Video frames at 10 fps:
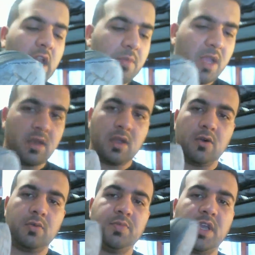a big
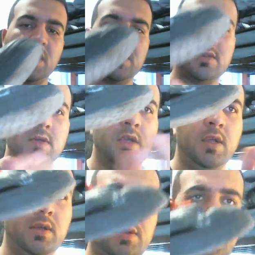deal, because
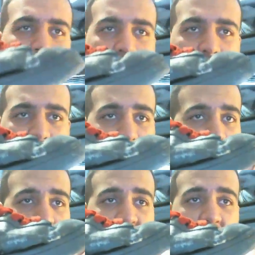shoe is usually going
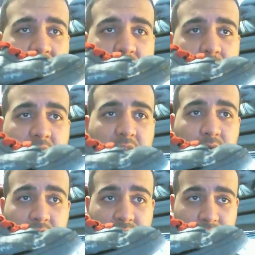to be curved up
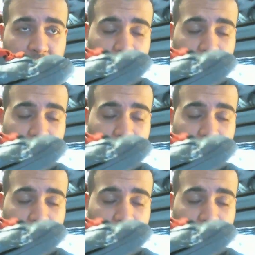anyways.